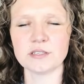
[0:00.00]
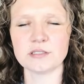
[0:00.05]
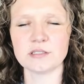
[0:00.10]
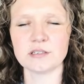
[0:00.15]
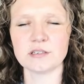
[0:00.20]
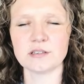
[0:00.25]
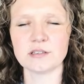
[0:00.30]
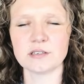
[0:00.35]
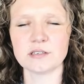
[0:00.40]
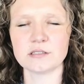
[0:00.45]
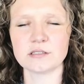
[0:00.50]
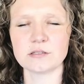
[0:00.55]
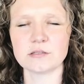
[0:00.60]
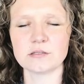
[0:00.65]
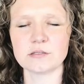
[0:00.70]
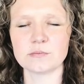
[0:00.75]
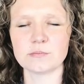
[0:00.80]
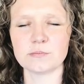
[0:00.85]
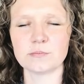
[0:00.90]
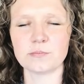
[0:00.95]
to
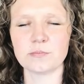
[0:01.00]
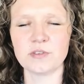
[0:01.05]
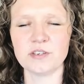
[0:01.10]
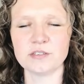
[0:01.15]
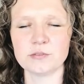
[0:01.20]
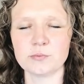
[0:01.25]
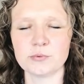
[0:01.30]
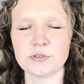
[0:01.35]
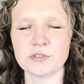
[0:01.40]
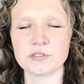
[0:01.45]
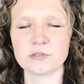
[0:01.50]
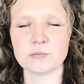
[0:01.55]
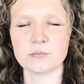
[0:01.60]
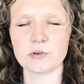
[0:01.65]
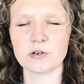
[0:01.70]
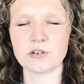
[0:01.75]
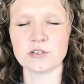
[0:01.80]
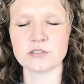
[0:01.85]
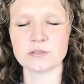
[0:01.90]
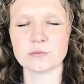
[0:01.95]
this these prison
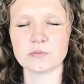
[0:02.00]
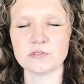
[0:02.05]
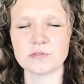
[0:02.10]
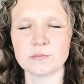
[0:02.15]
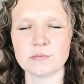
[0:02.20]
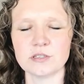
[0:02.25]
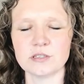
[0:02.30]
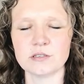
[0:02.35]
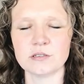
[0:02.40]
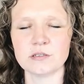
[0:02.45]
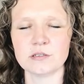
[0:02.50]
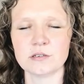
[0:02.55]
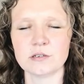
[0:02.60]
bars with me